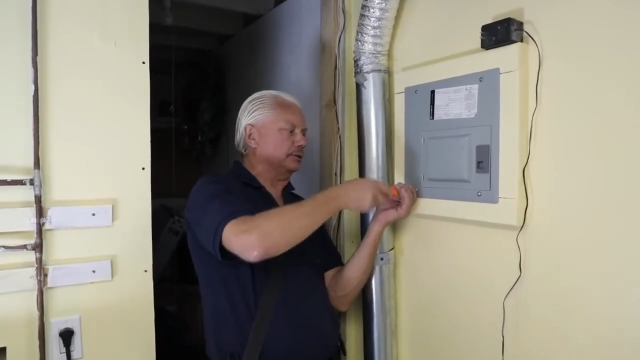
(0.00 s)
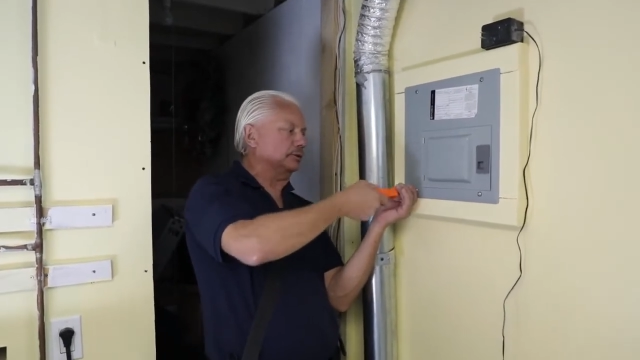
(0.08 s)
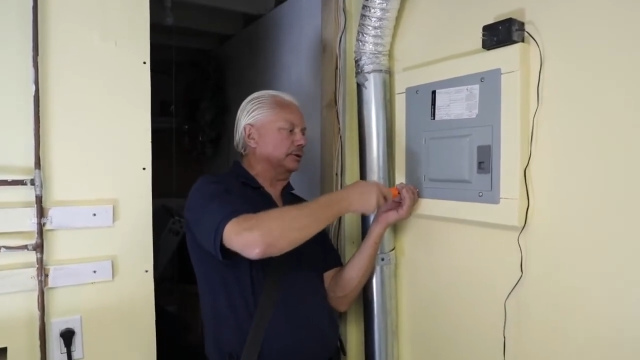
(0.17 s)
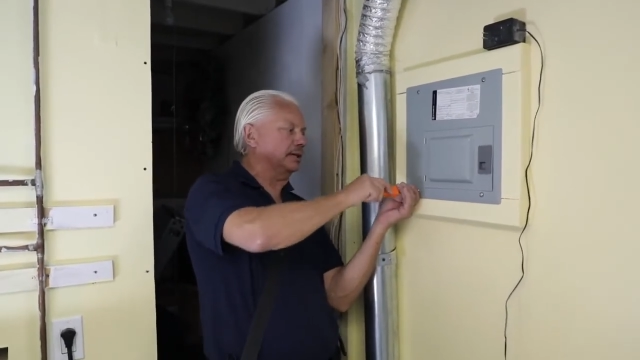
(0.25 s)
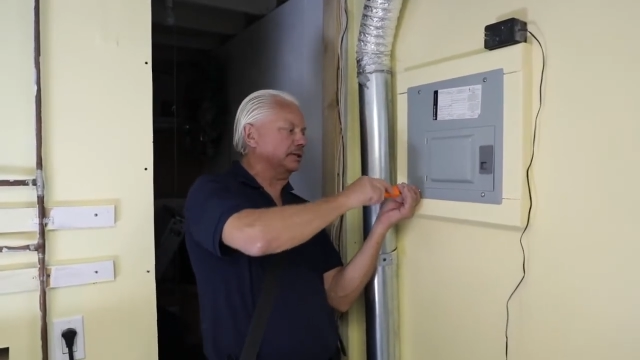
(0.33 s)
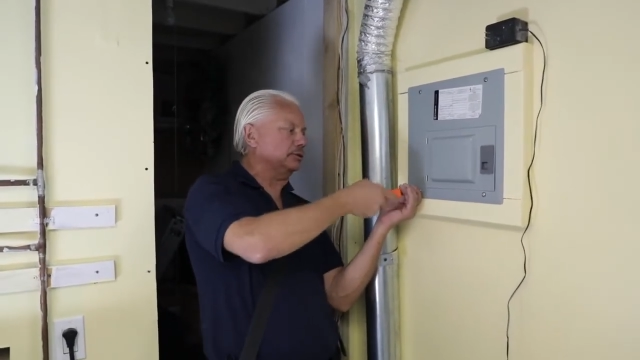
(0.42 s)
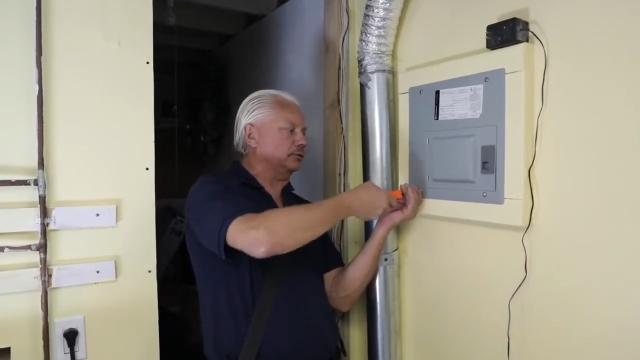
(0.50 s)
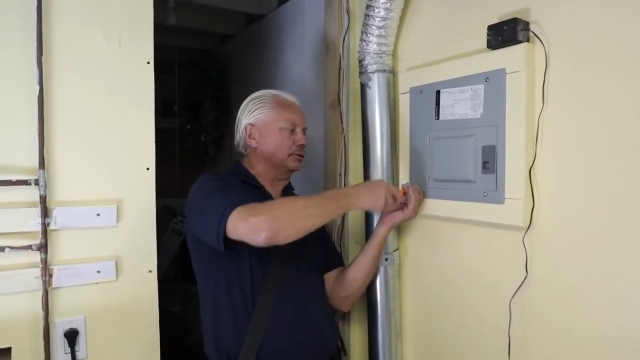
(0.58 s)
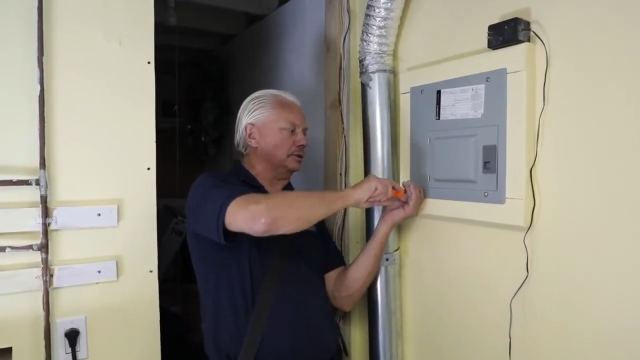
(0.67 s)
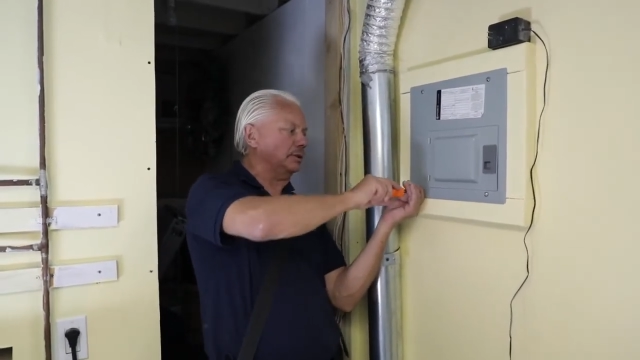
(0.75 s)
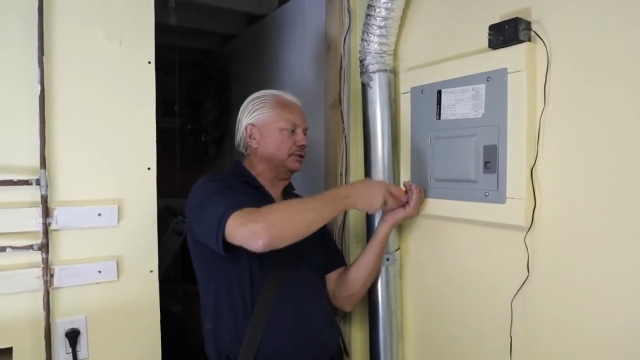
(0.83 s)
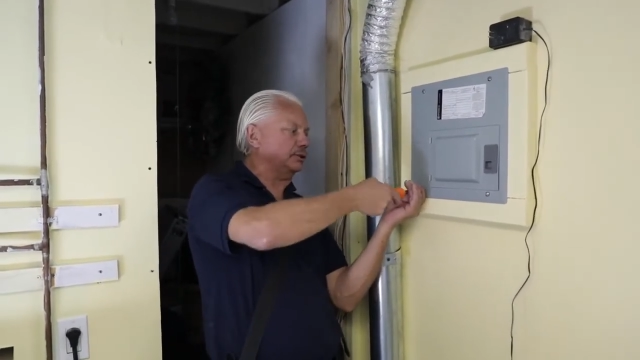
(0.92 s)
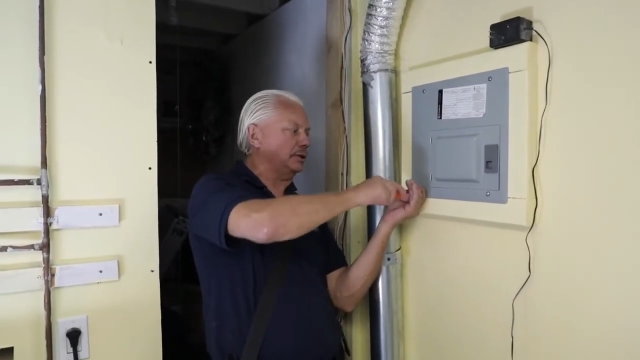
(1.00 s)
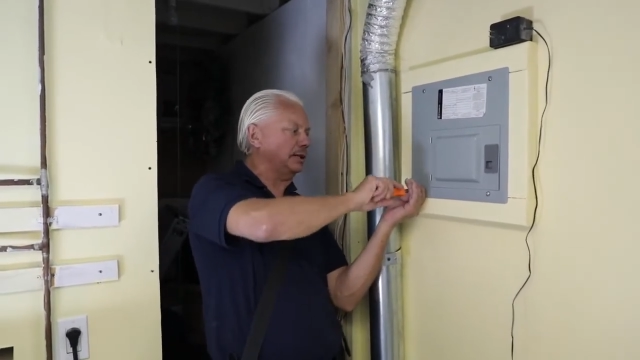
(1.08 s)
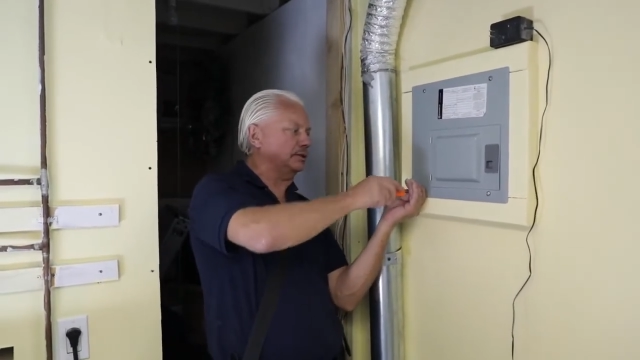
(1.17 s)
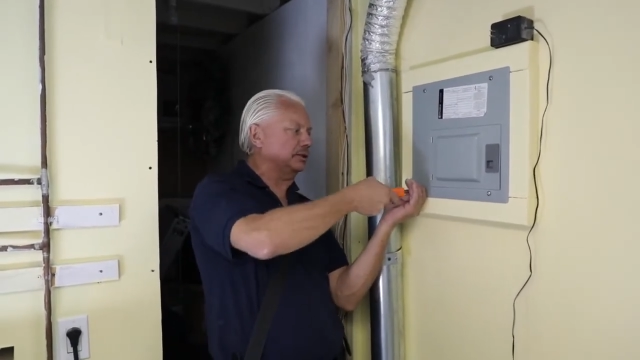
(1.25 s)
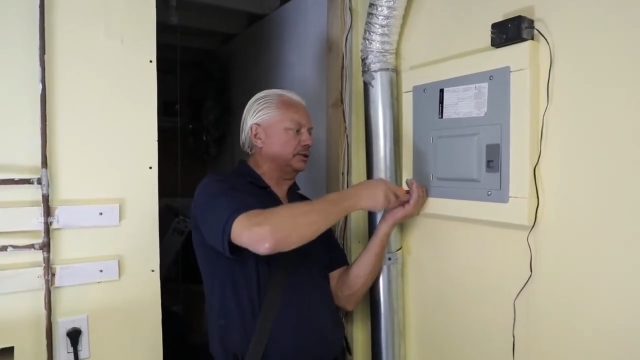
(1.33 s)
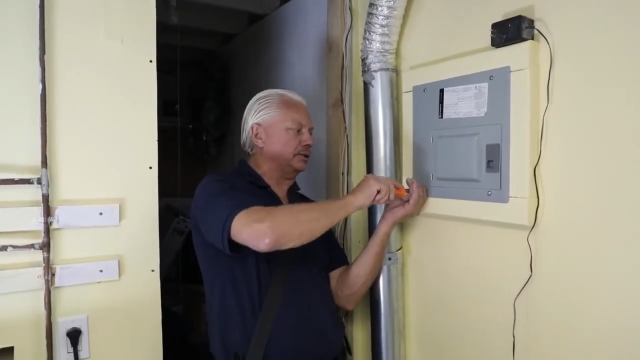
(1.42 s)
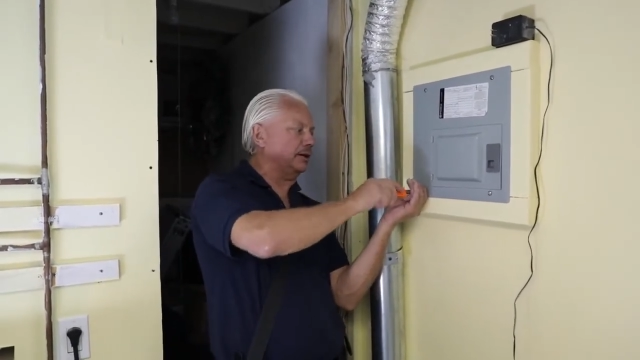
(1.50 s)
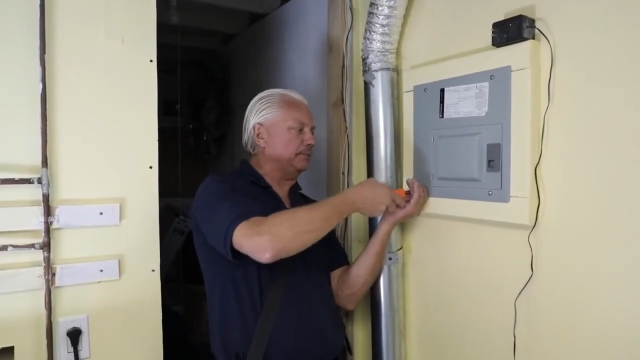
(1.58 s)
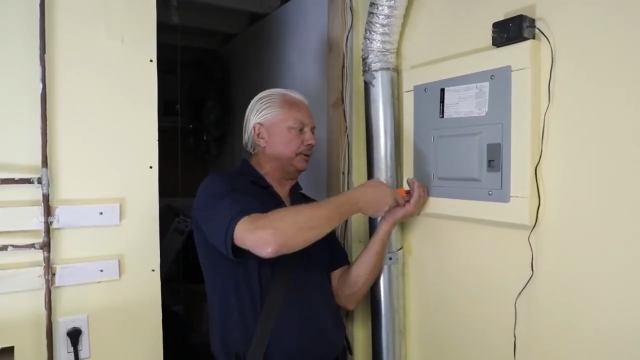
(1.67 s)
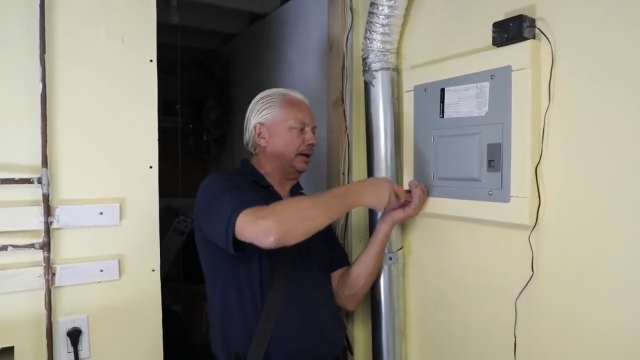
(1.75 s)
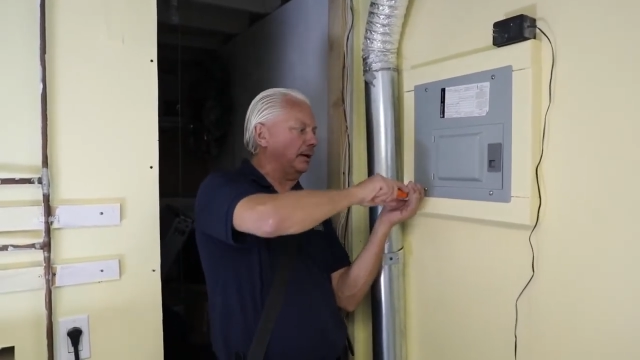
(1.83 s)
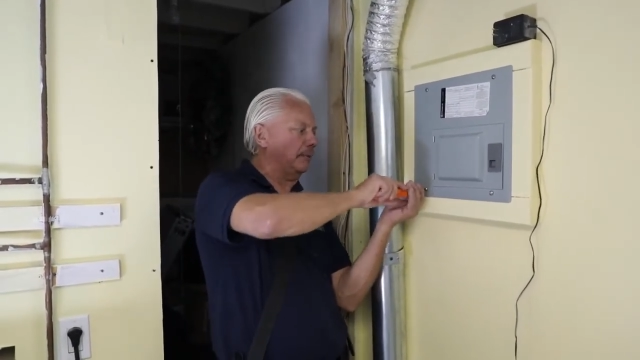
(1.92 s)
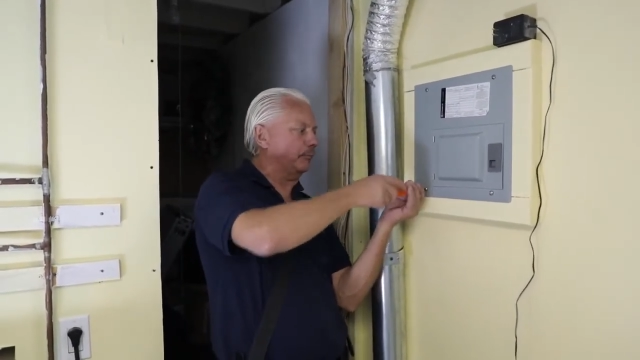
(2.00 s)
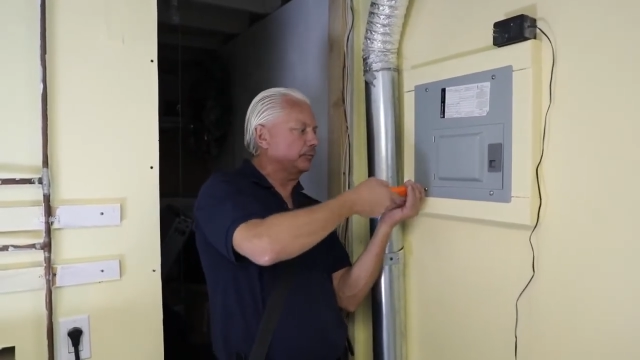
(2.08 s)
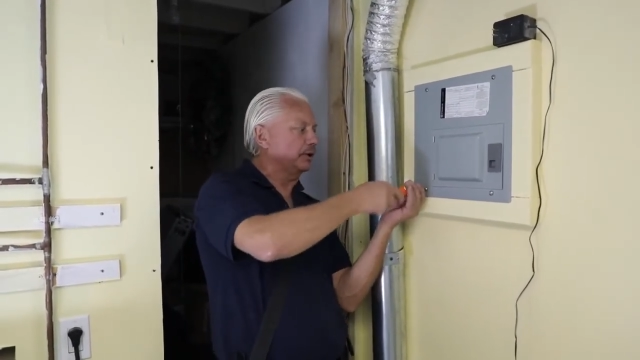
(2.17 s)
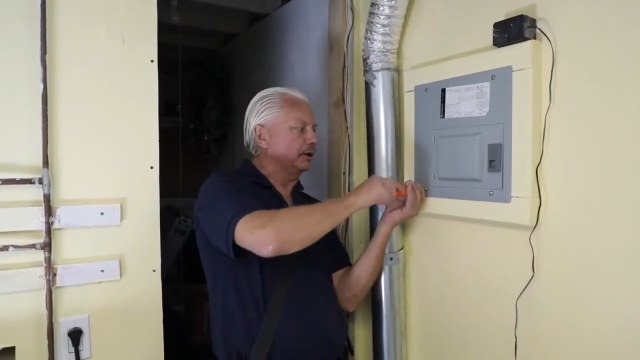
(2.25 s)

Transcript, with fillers: There is no such thing as a sub panel.